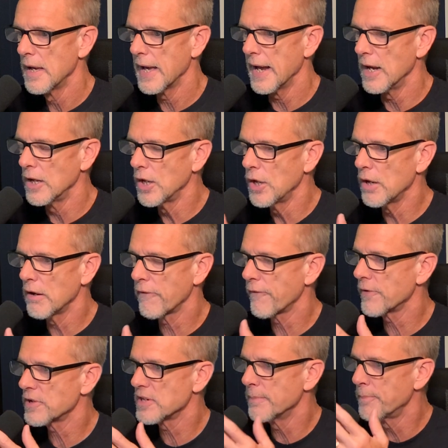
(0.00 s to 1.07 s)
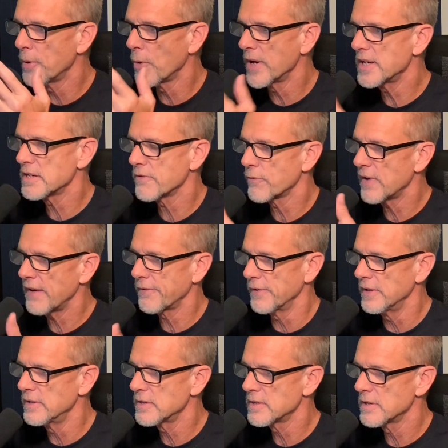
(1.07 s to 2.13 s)
I look for some points of
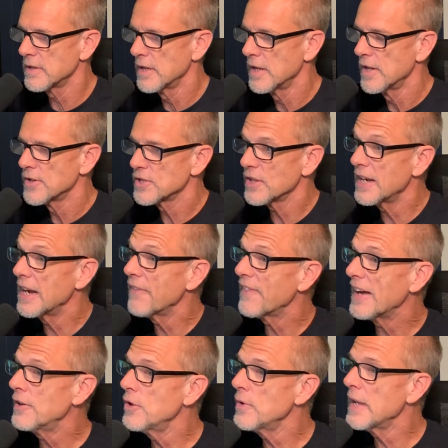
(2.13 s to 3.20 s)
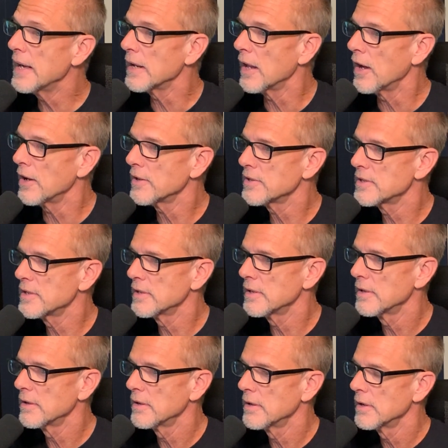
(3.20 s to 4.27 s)
reference so that if I do get lost,
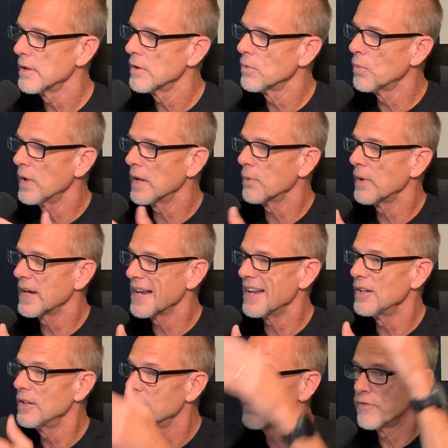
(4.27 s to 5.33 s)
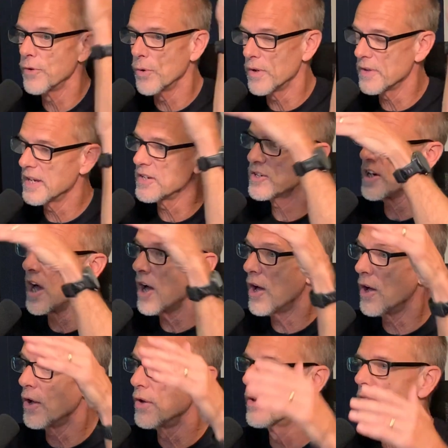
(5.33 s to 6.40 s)
what what can I look for that's
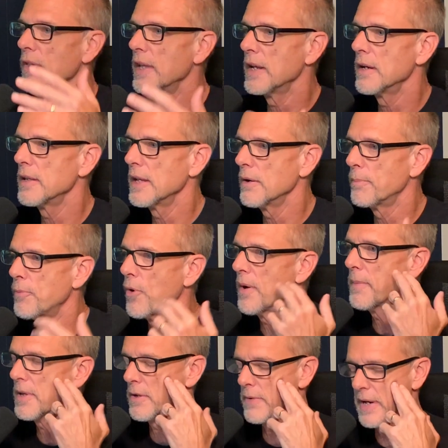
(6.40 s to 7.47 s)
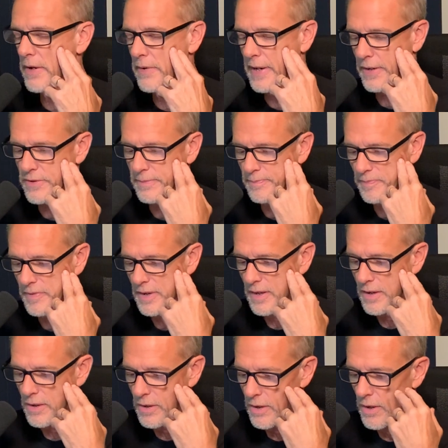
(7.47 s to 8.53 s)
tall that that'll point me in the right direction?
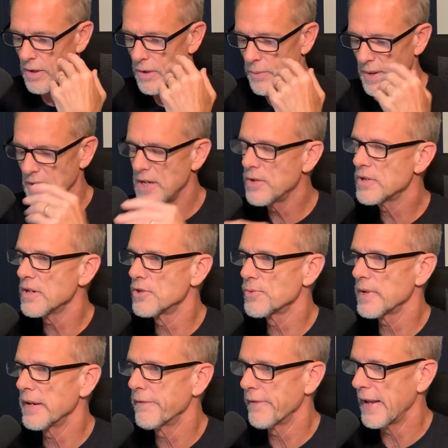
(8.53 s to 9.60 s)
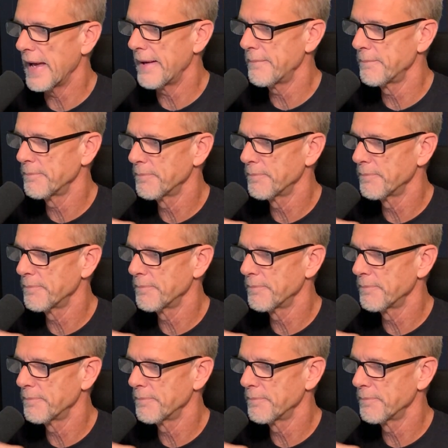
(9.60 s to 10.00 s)
Well, Houston's really flat.